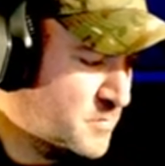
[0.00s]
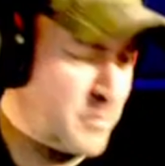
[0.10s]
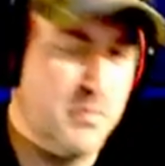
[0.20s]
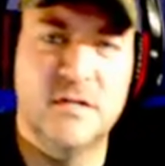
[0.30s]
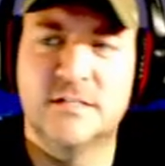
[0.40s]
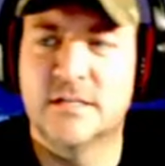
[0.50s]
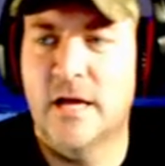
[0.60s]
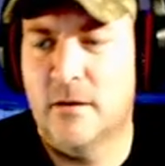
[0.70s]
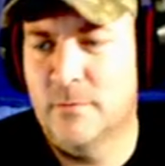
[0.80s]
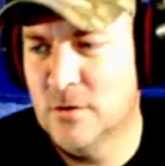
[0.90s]
police
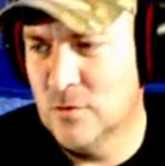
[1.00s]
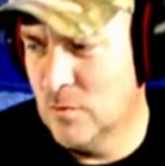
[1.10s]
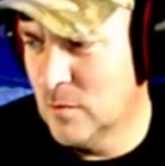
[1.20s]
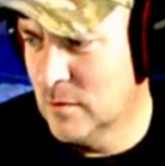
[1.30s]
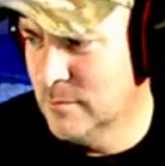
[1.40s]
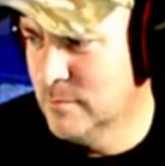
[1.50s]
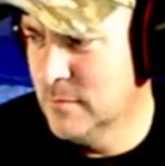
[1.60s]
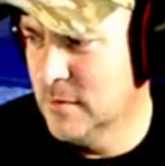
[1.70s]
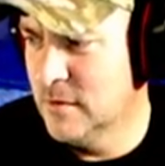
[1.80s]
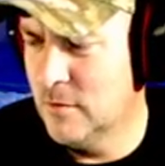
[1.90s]
academy or
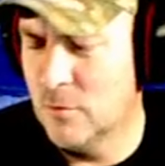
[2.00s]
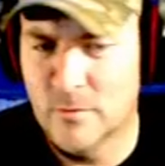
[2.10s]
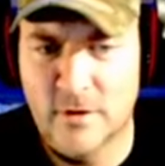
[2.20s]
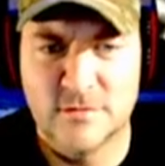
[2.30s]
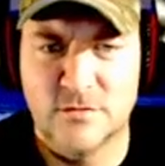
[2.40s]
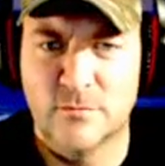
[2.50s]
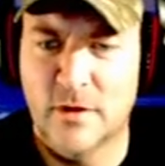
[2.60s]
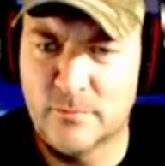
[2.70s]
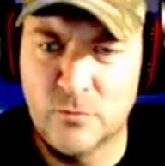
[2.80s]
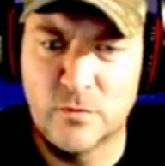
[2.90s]
what I assume
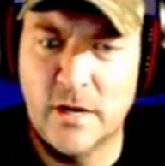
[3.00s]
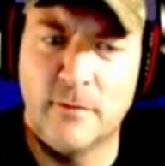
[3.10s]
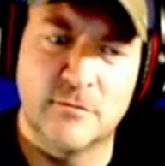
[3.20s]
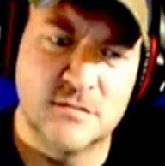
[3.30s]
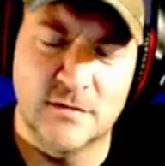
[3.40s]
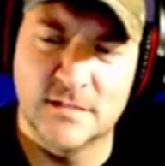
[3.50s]
like boot camp or something.